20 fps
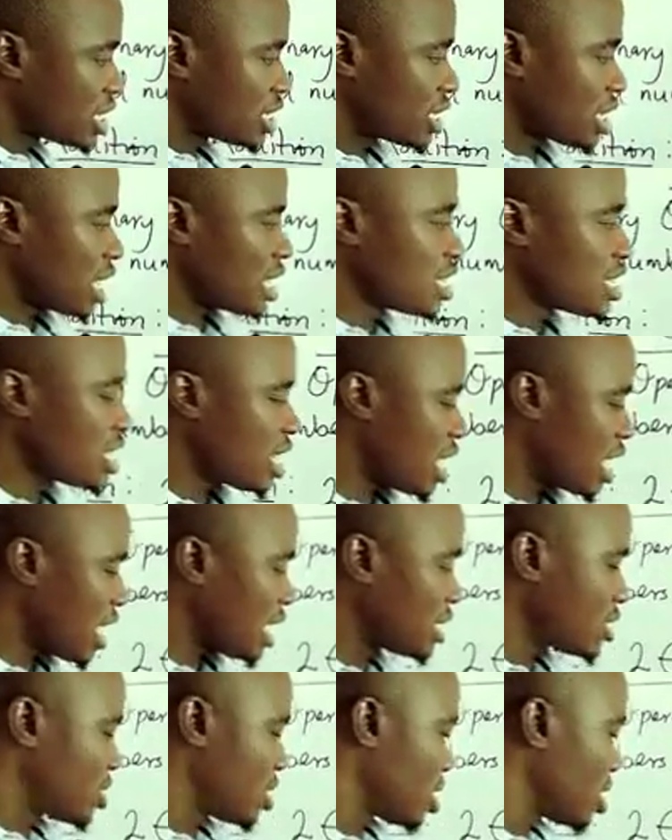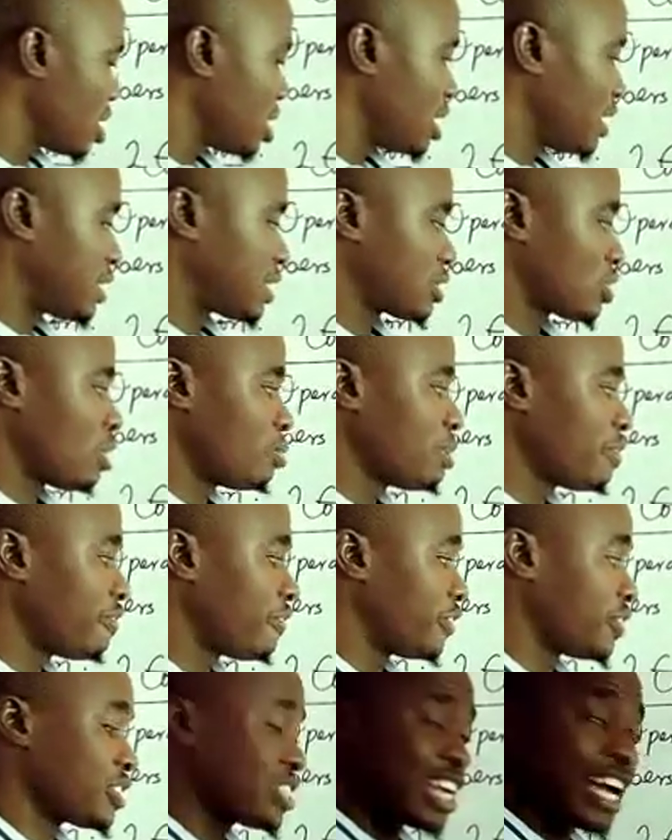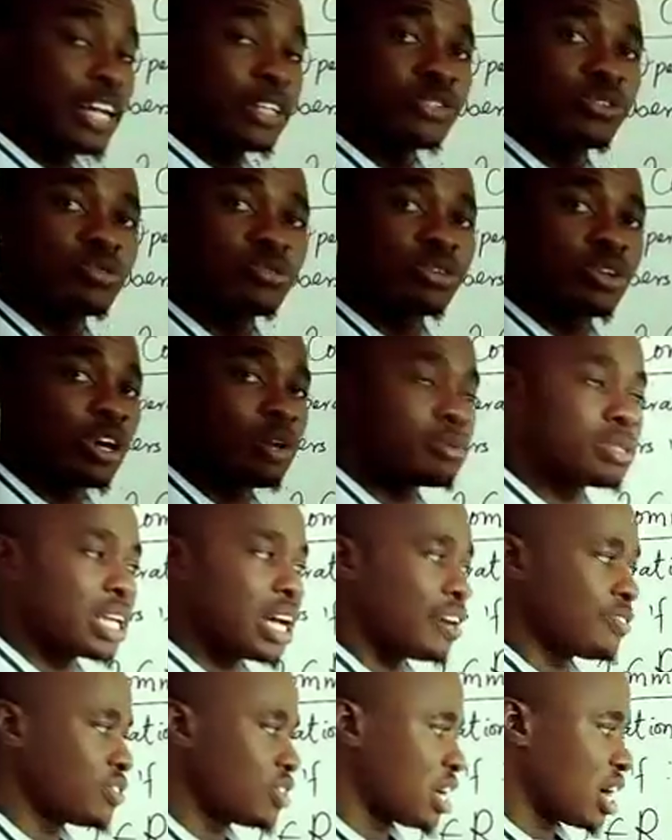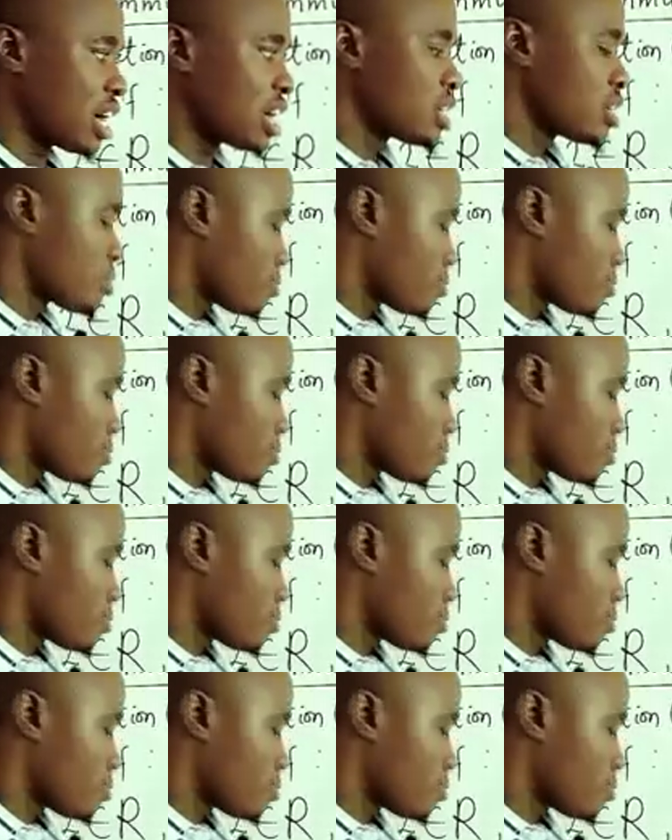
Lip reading: Then here 3 is coming first and 2 comes after.